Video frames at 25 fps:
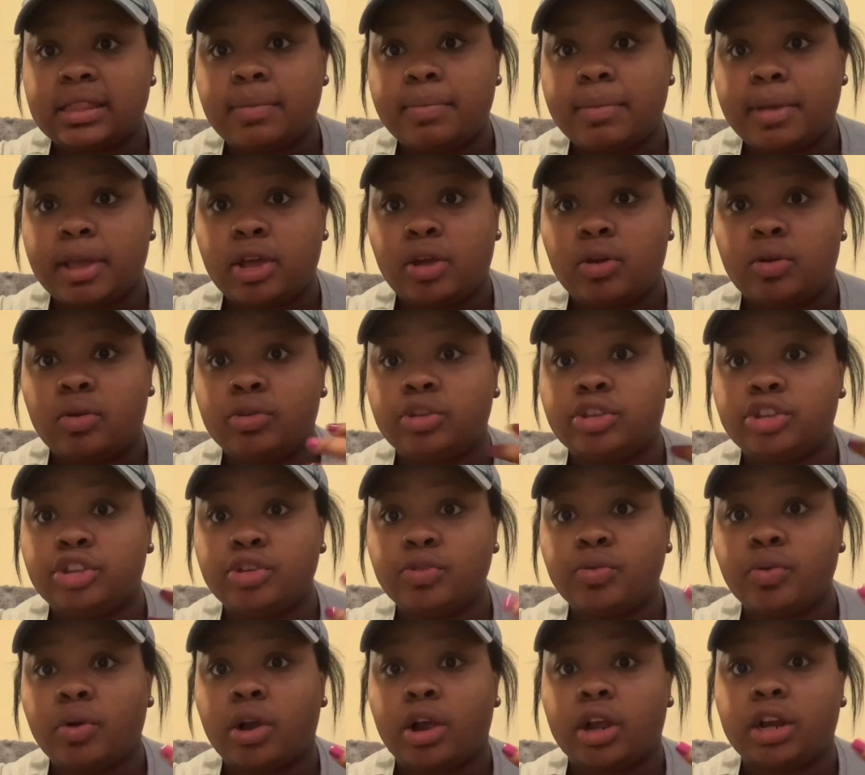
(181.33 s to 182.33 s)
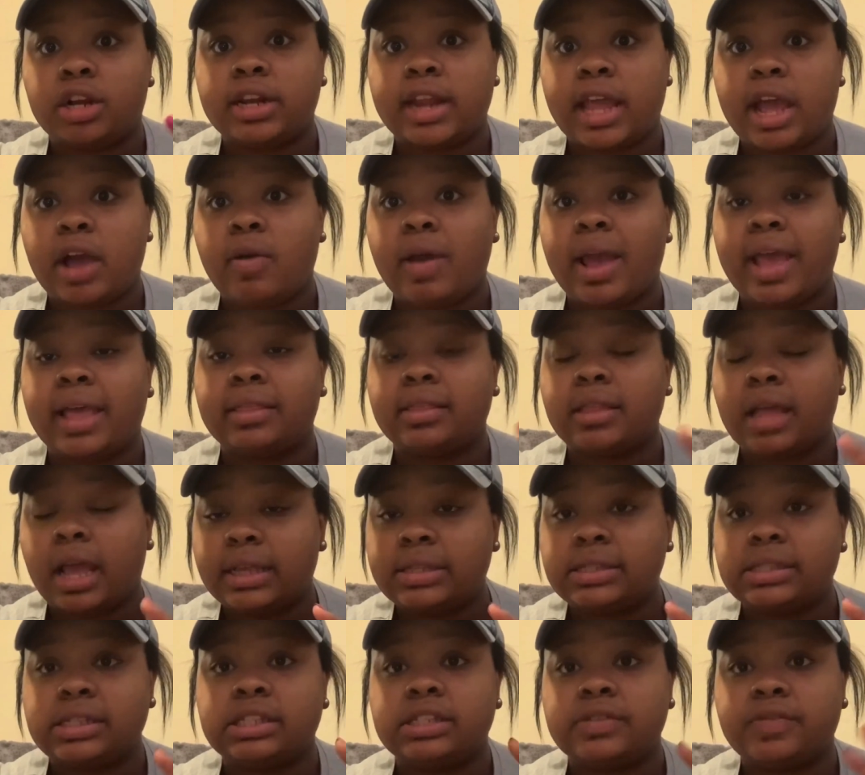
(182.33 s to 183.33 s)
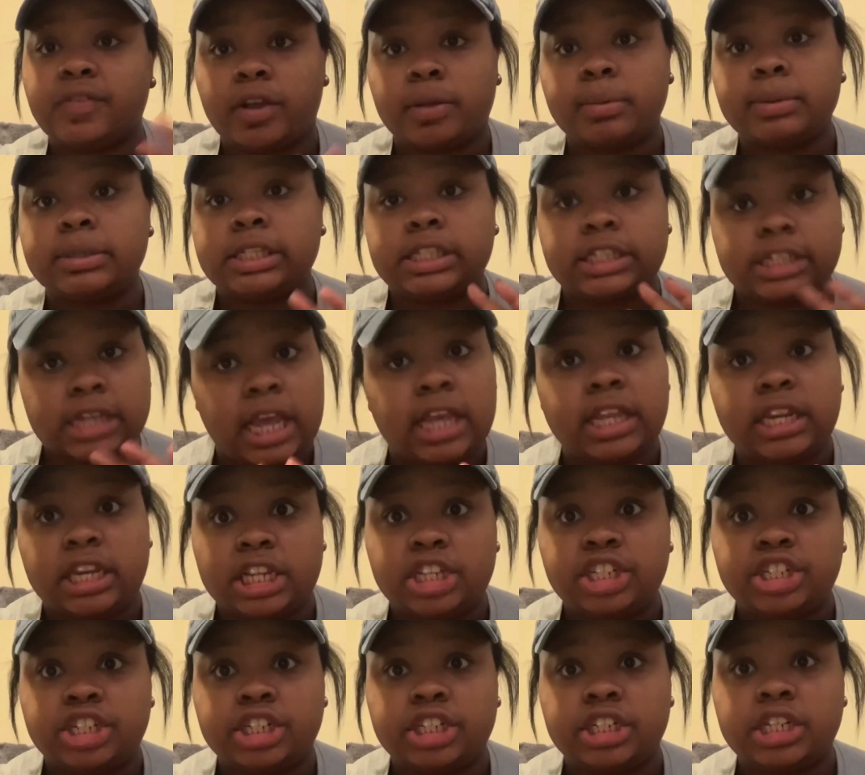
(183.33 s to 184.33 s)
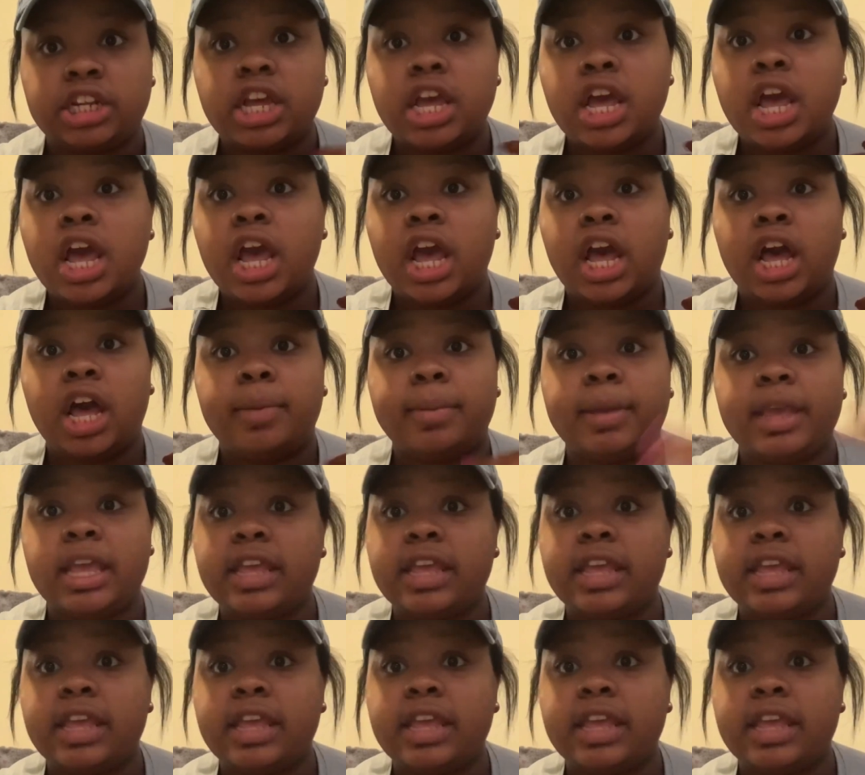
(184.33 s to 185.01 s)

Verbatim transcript: mail you are now a licensed pharmacy technician um,